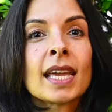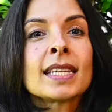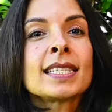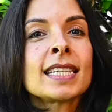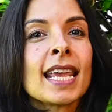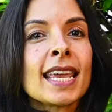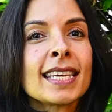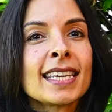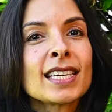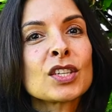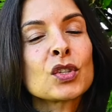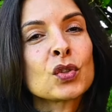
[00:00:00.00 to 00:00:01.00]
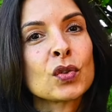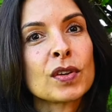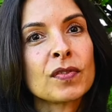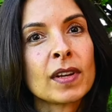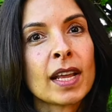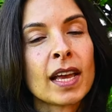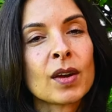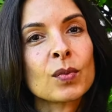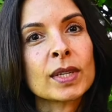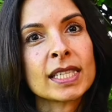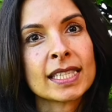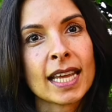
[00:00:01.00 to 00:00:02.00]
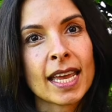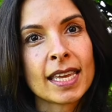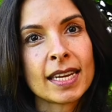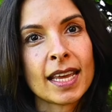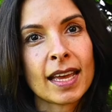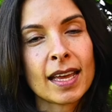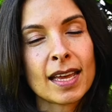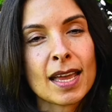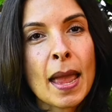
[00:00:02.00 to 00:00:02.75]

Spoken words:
taking Triphala Rasayana,